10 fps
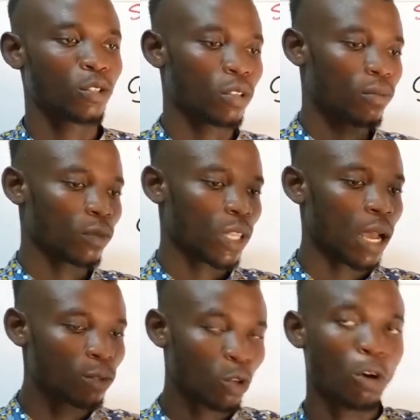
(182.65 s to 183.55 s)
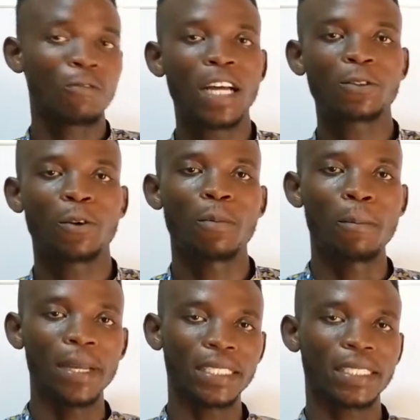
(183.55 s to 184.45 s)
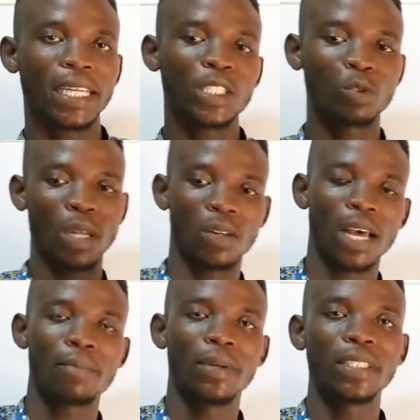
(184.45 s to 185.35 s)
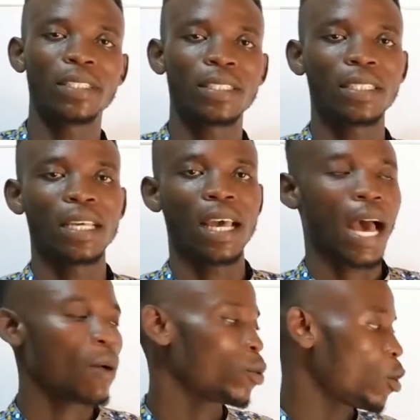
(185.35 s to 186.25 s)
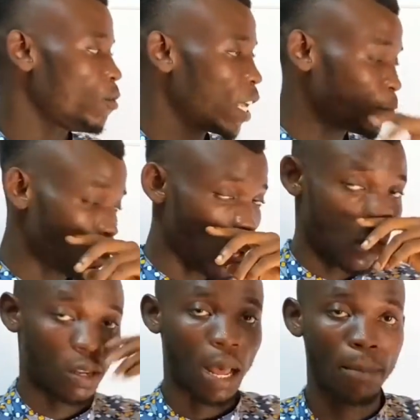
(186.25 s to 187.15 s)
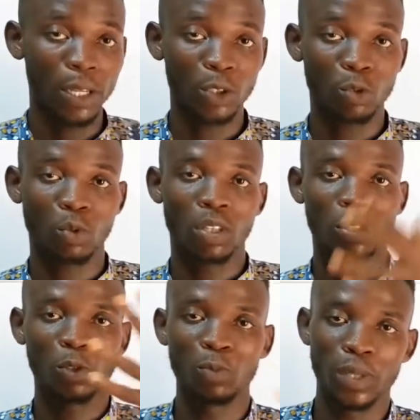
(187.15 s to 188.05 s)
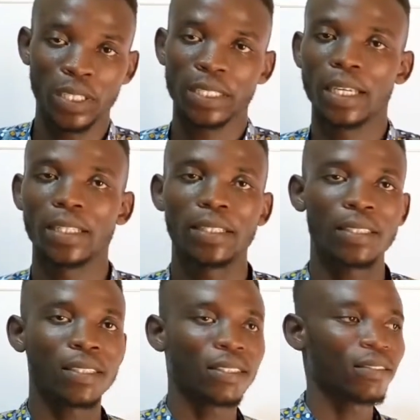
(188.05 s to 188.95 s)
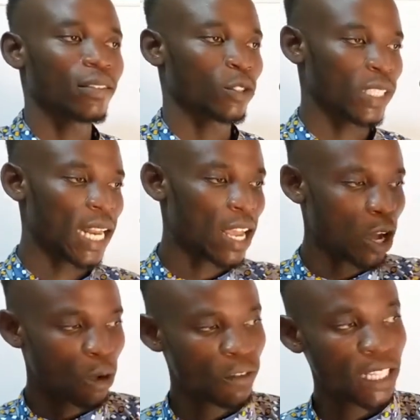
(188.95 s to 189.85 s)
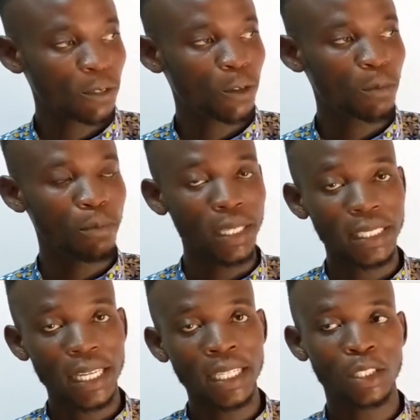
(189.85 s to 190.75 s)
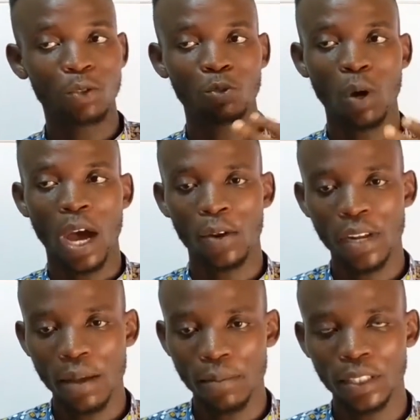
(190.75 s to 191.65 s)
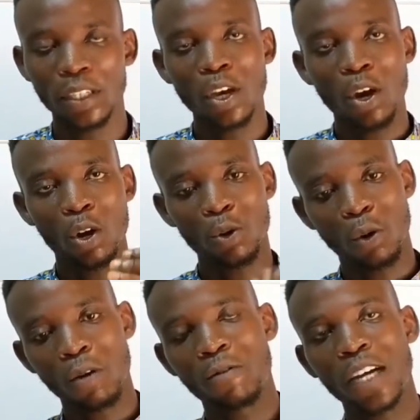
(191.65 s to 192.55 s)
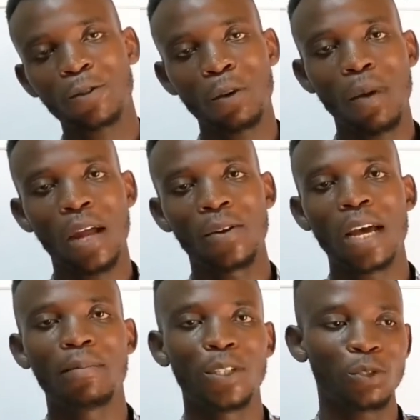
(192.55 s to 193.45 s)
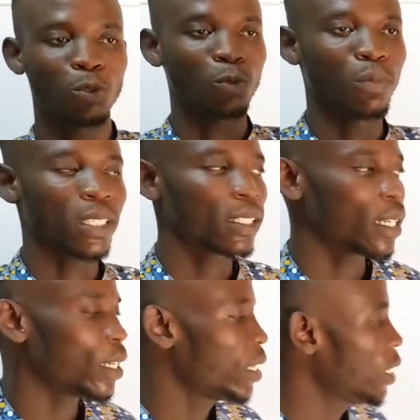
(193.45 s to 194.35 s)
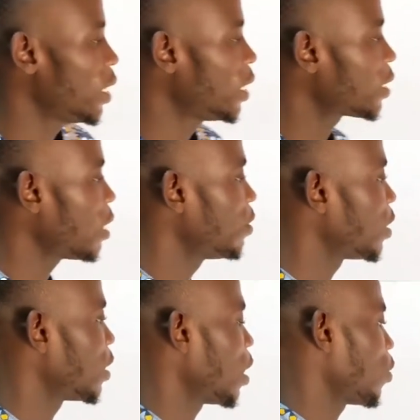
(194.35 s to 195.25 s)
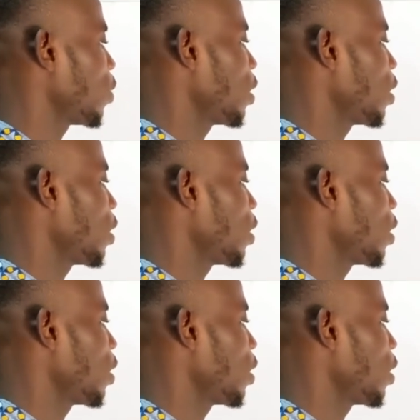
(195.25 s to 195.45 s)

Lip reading: Sometimes you convert from base 10 to another base, and we convert from another base to what? To base 10. So it's either you are converting from base 10 to another base, or you convert from another base to base 10. Let's have this now.